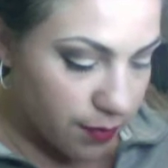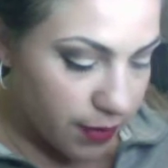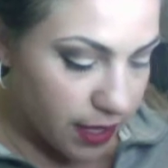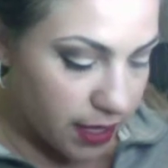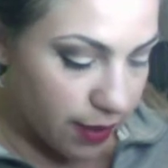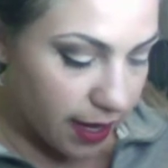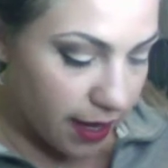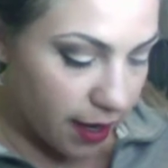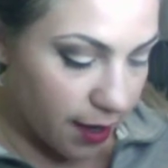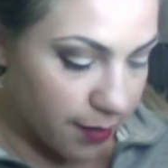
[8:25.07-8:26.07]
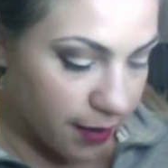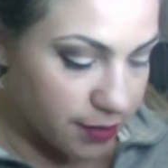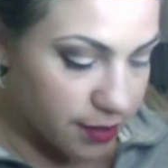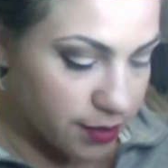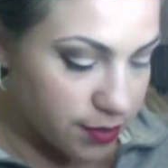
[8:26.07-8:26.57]
But anyway, I'm
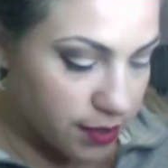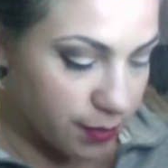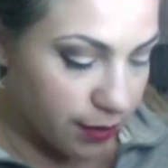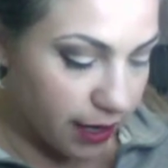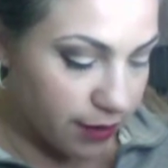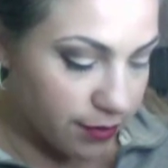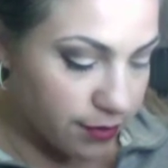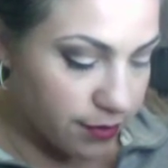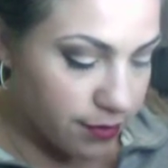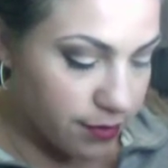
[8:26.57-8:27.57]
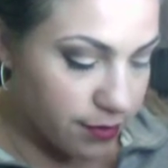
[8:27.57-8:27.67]
just using a brown